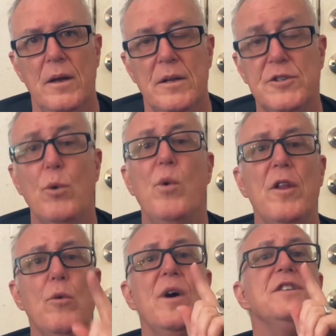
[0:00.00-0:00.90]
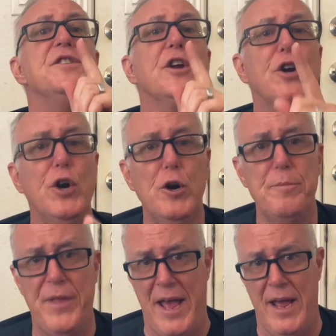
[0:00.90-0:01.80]
so one of the ways to
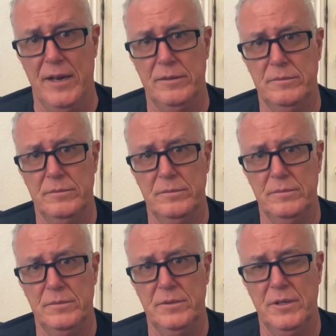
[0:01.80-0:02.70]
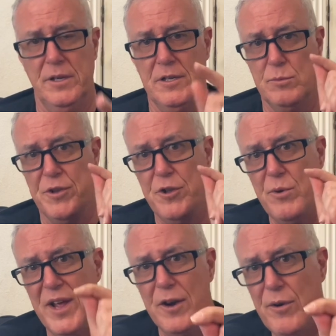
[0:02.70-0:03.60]
curb that is when you
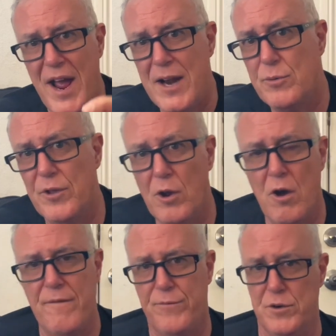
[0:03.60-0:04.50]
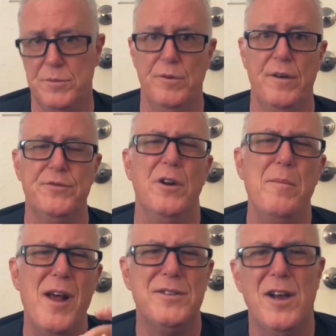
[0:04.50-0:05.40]
interact with a law enforcement officer and i'm
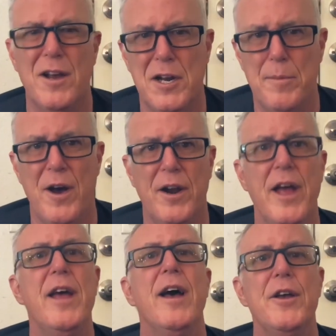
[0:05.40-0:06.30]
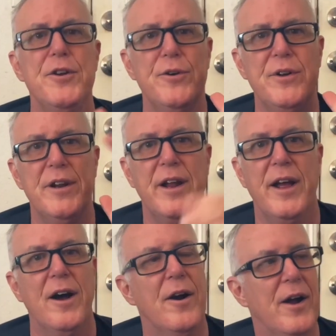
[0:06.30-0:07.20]
not talking about a hey how you doing
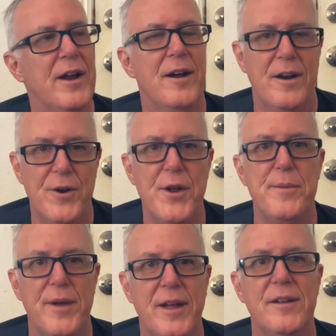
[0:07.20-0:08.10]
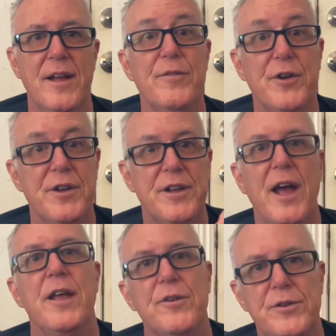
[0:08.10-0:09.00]
today all right all right man you have a good
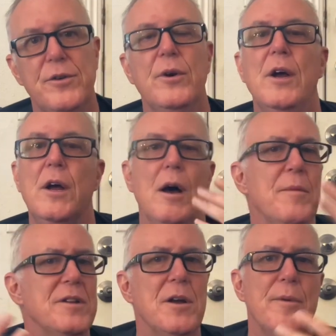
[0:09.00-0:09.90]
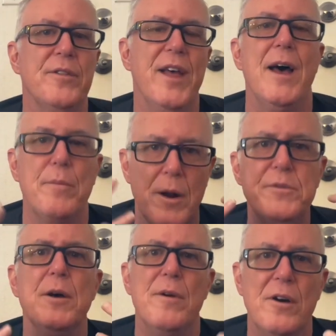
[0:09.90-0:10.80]
day you too i'm not talking about that but i'm
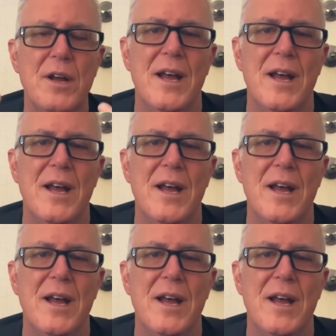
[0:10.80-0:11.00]
talking about